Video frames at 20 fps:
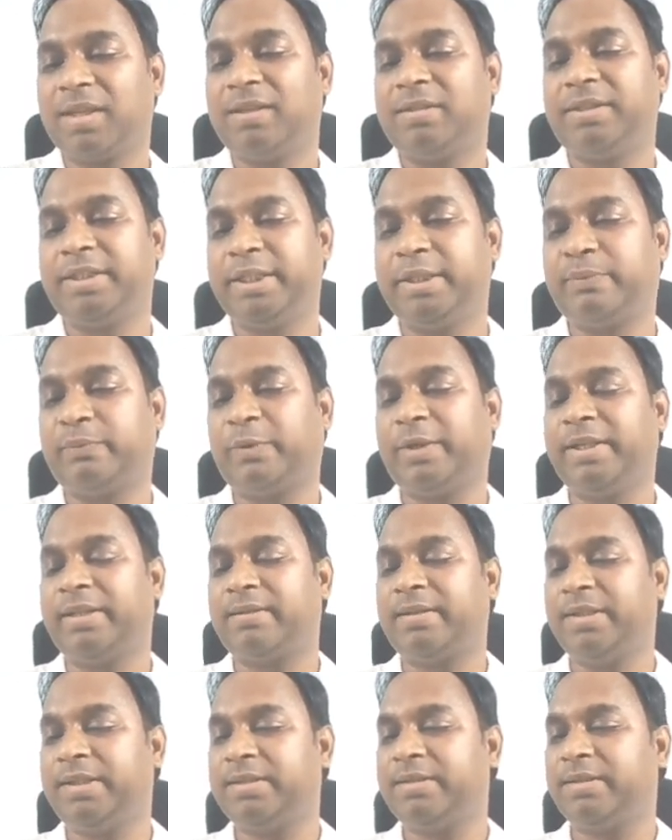
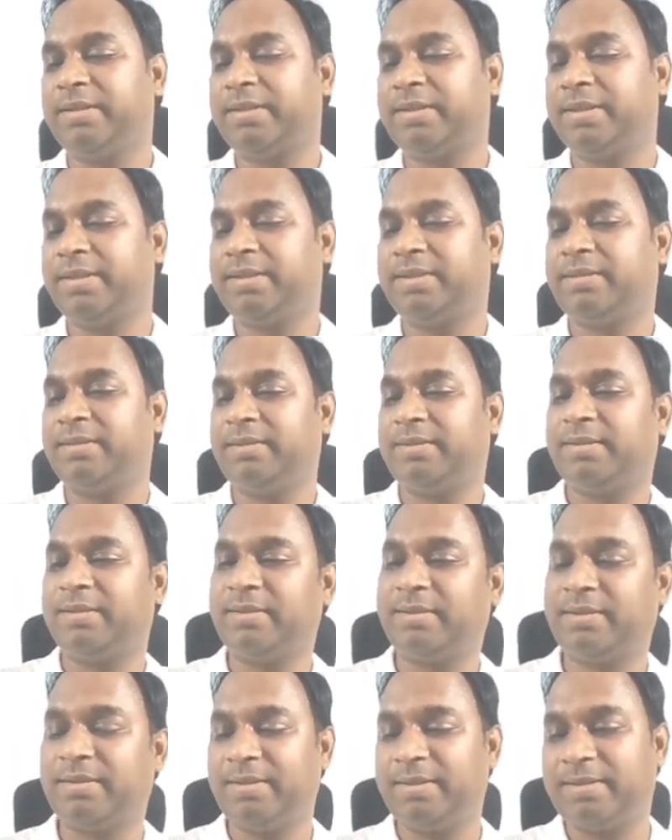
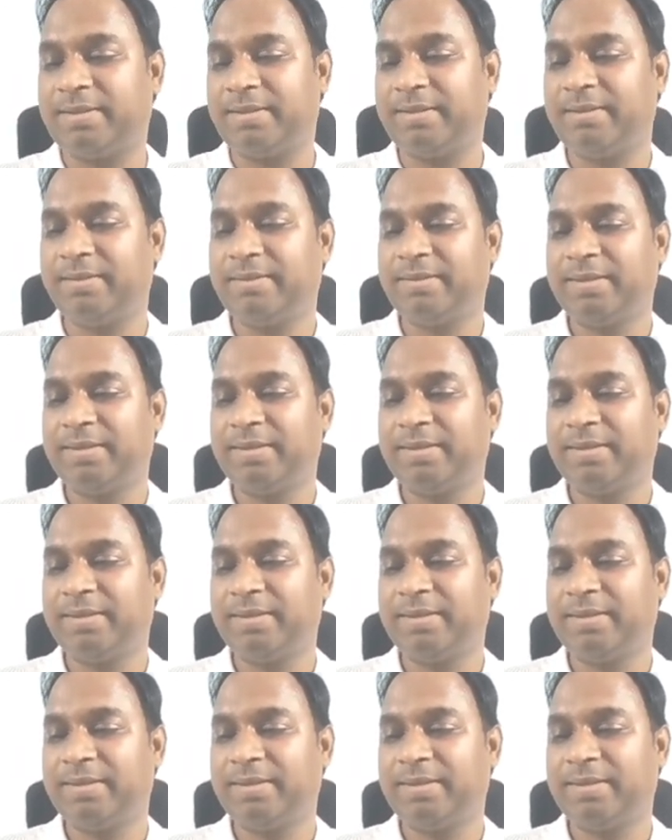0.33333333.